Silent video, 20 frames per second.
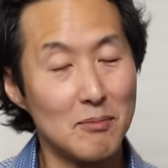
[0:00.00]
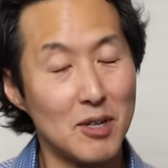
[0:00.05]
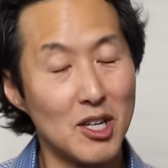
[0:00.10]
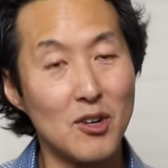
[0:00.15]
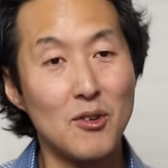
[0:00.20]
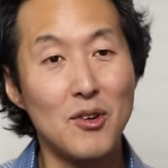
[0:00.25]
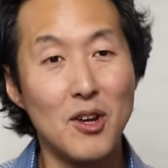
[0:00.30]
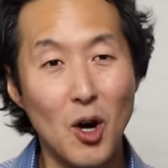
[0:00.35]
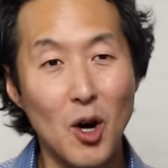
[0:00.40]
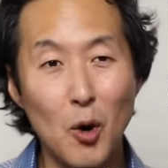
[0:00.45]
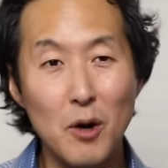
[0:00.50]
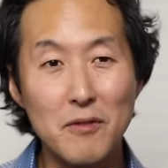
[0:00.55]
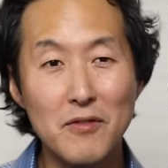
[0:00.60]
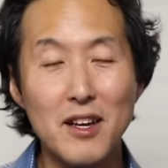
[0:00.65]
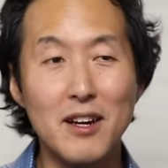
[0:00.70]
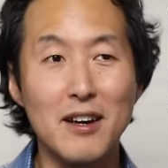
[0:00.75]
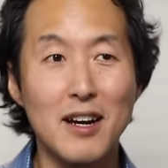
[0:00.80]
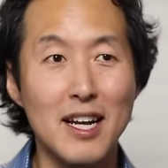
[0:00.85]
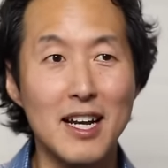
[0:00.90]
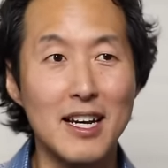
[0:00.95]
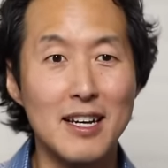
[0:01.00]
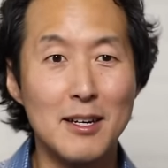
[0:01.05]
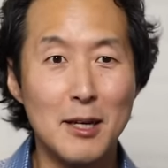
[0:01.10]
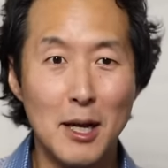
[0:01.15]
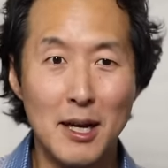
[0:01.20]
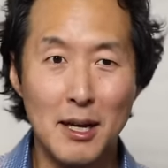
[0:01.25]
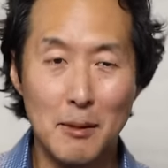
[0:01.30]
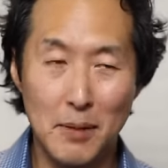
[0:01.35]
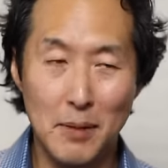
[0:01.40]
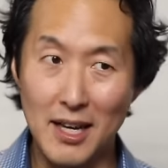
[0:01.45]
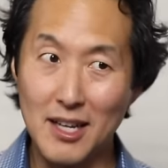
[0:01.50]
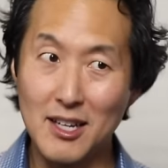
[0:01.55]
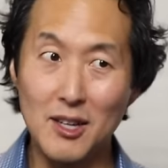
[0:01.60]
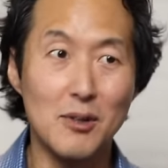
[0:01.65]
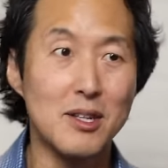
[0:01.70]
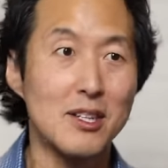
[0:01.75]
but you know if they're going to pay you